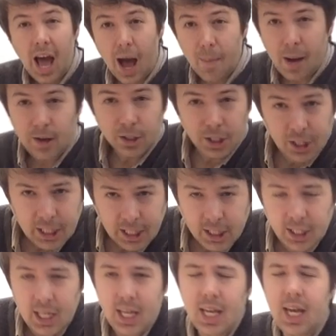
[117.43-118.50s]
About
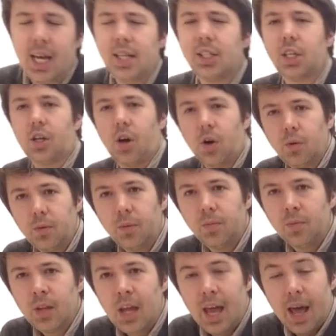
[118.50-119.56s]
60 years ago,
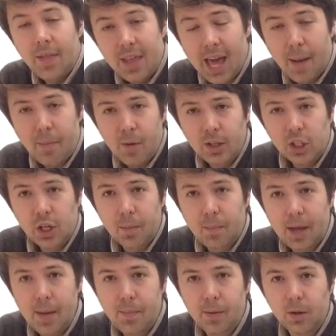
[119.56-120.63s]
the Aboriginal
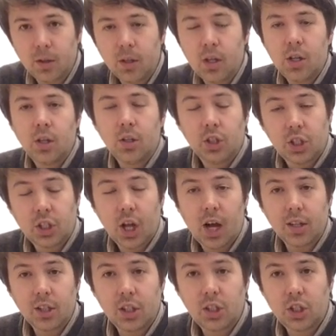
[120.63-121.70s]
people
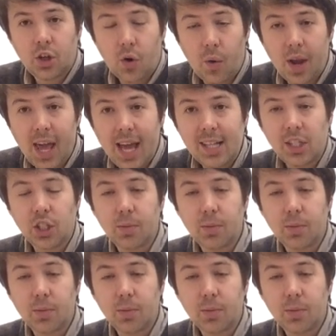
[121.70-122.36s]
started to create